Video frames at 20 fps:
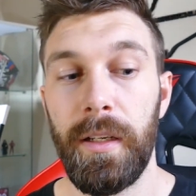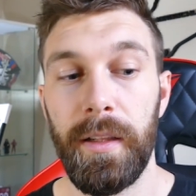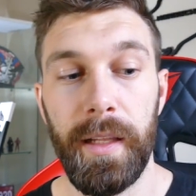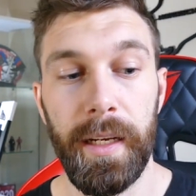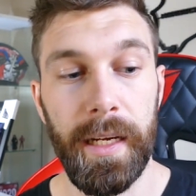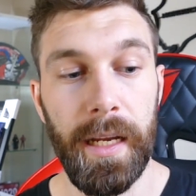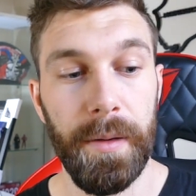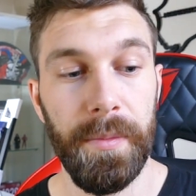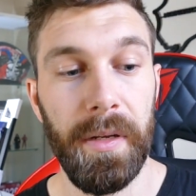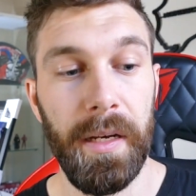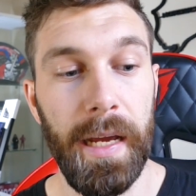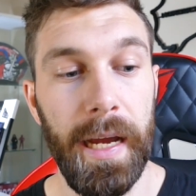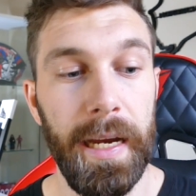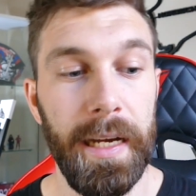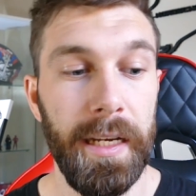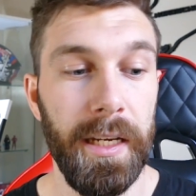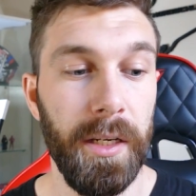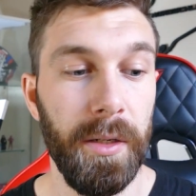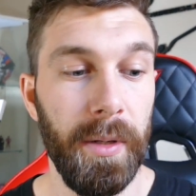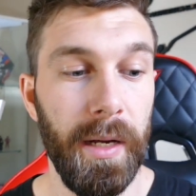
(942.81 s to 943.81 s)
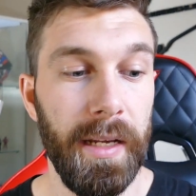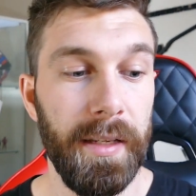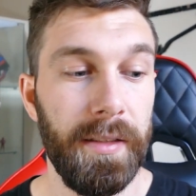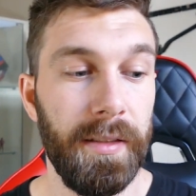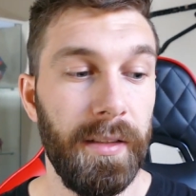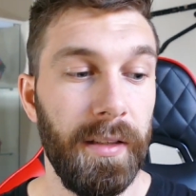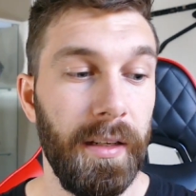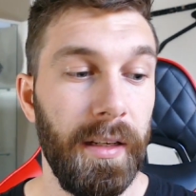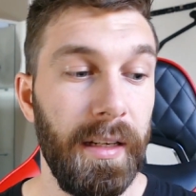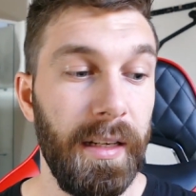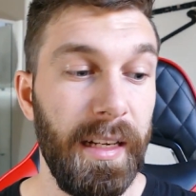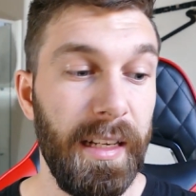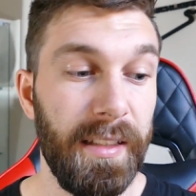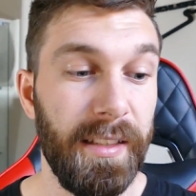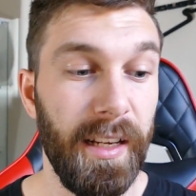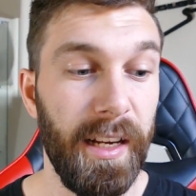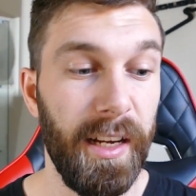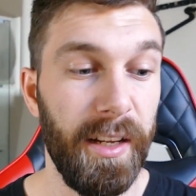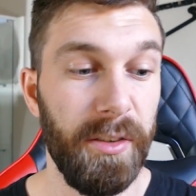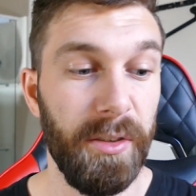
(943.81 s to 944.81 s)
They come in at $80 US.
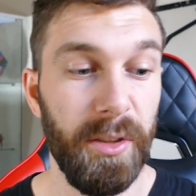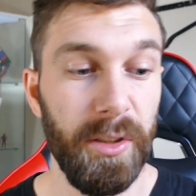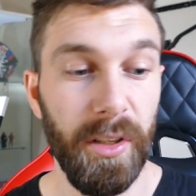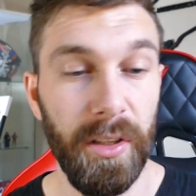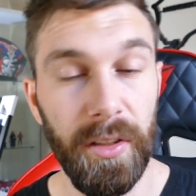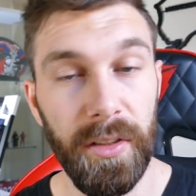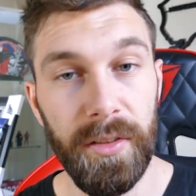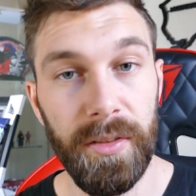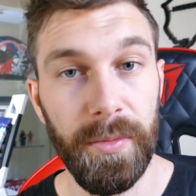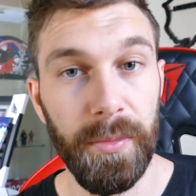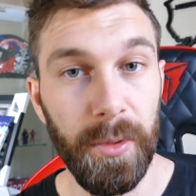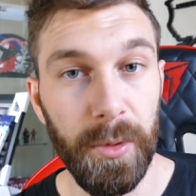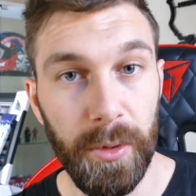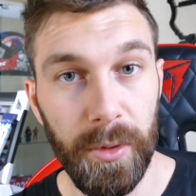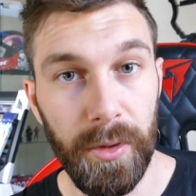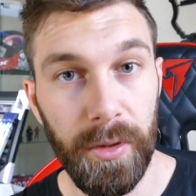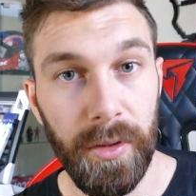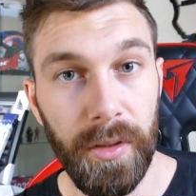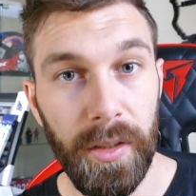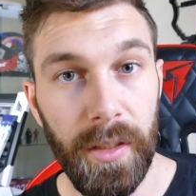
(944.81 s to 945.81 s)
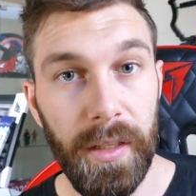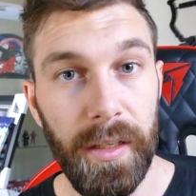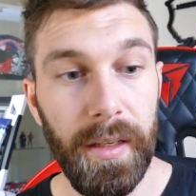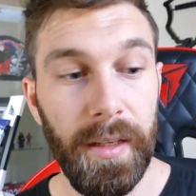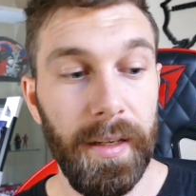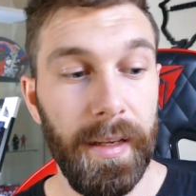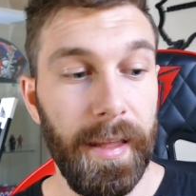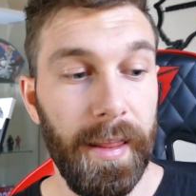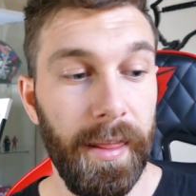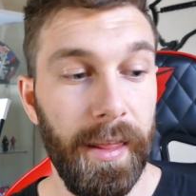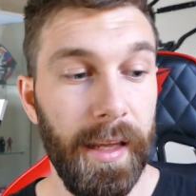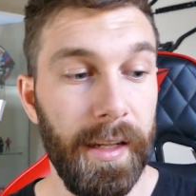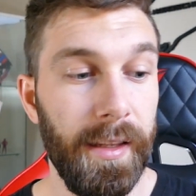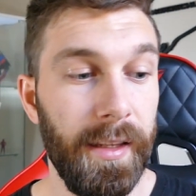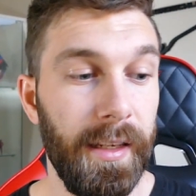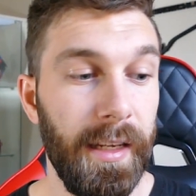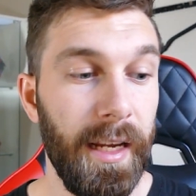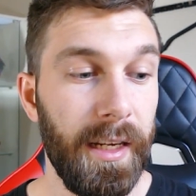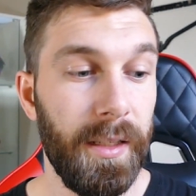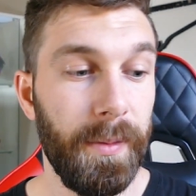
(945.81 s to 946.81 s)
It's $100 more than
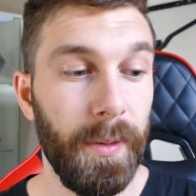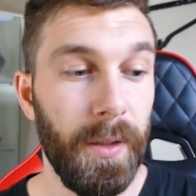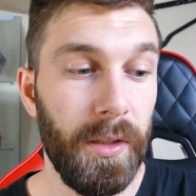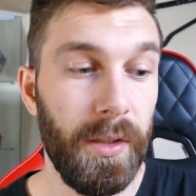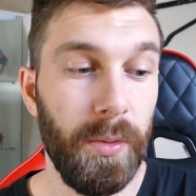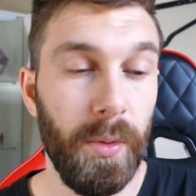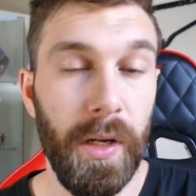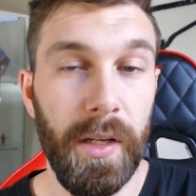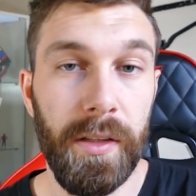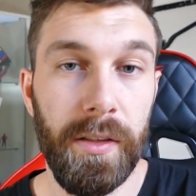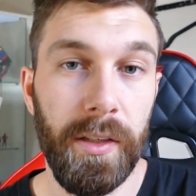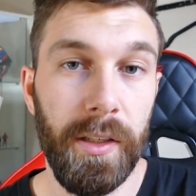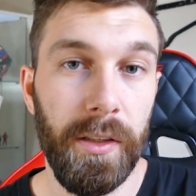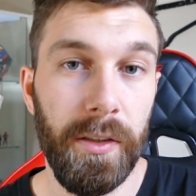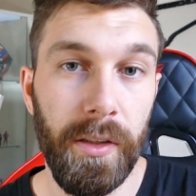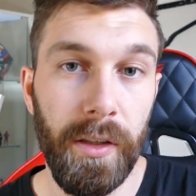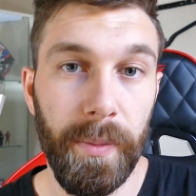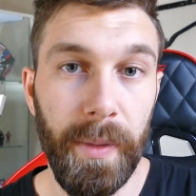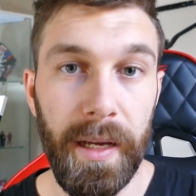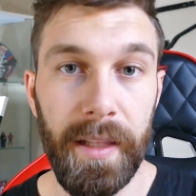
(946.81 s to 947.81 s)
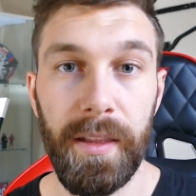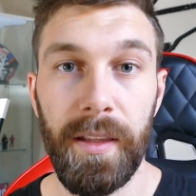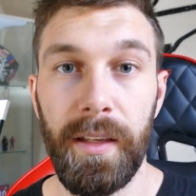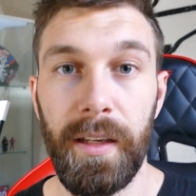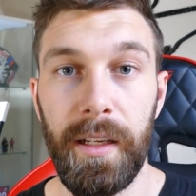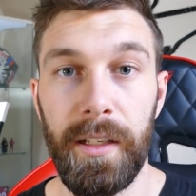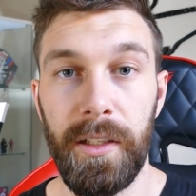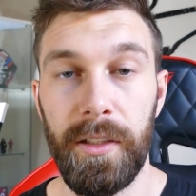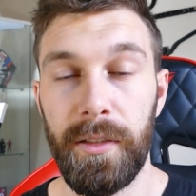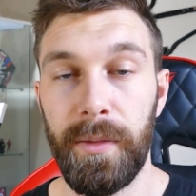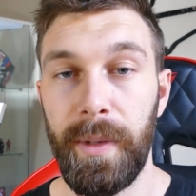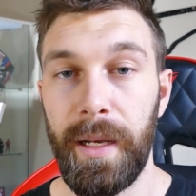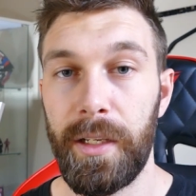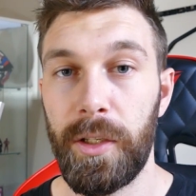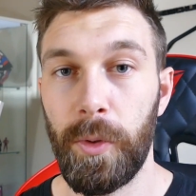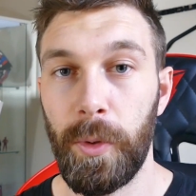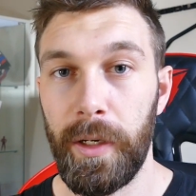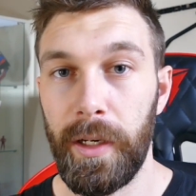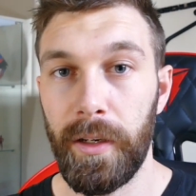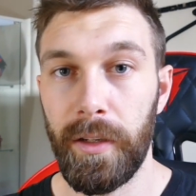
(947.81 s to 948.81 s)
the Xbox One, so you do the math, and it's about
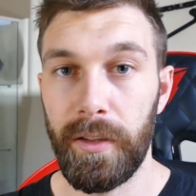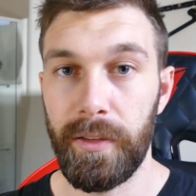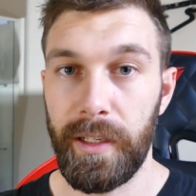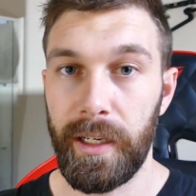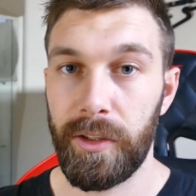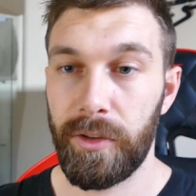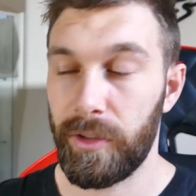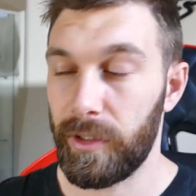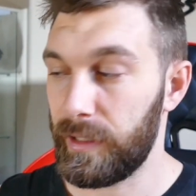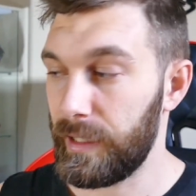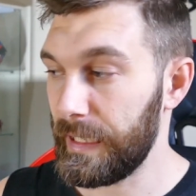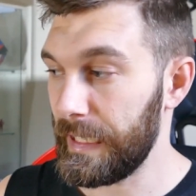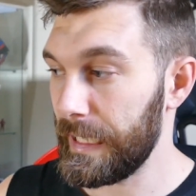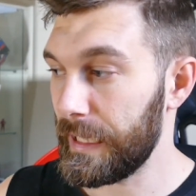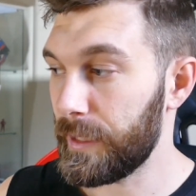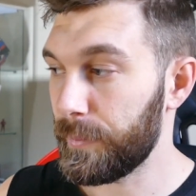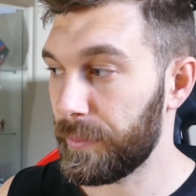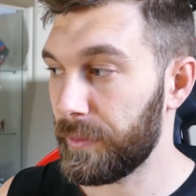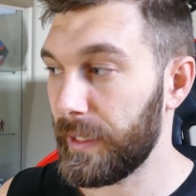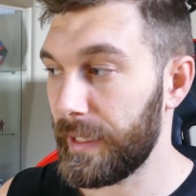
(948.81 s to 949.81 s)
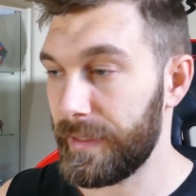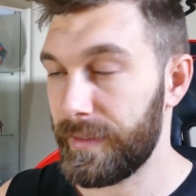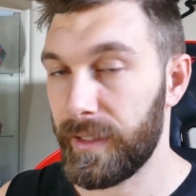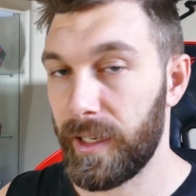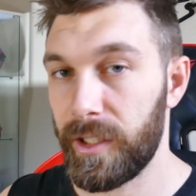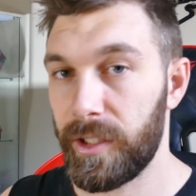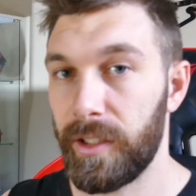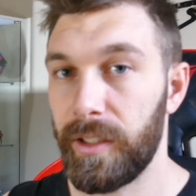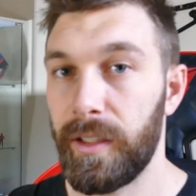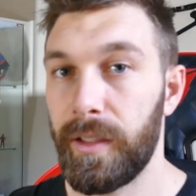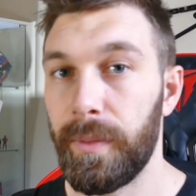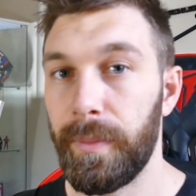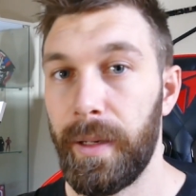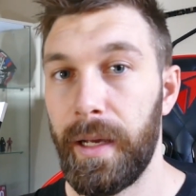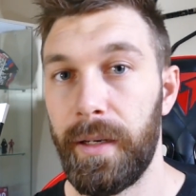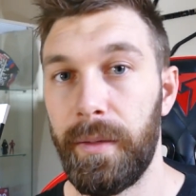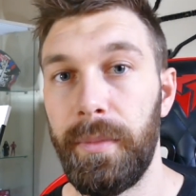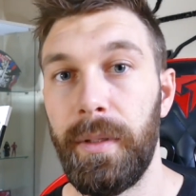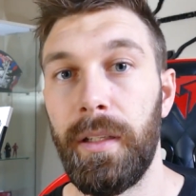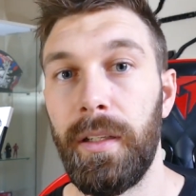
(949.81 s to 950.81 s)
$20 extra to get the PlayStation
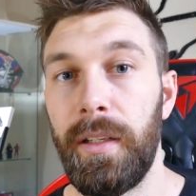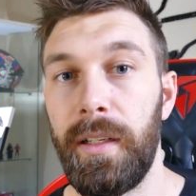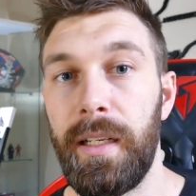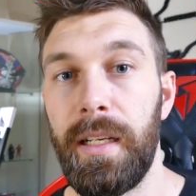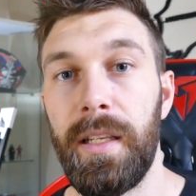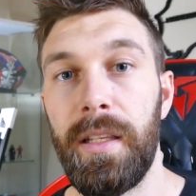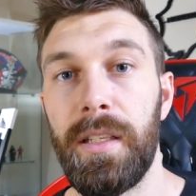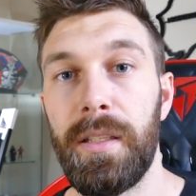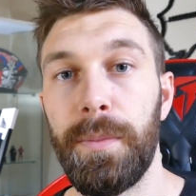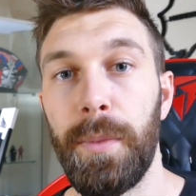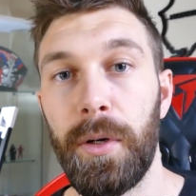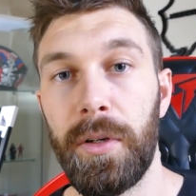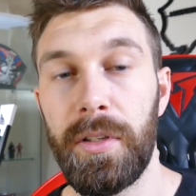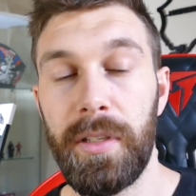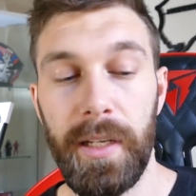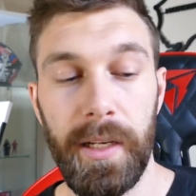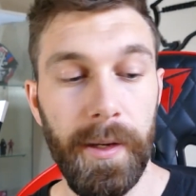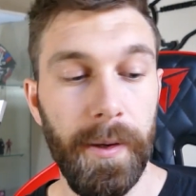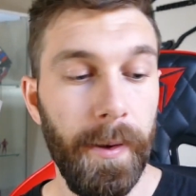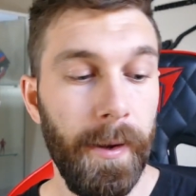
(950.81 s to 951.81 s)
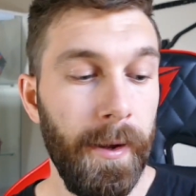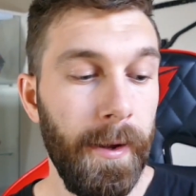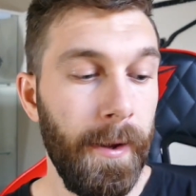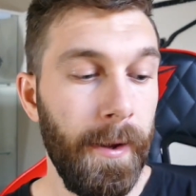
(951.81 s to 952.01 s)
compatibility in this box here.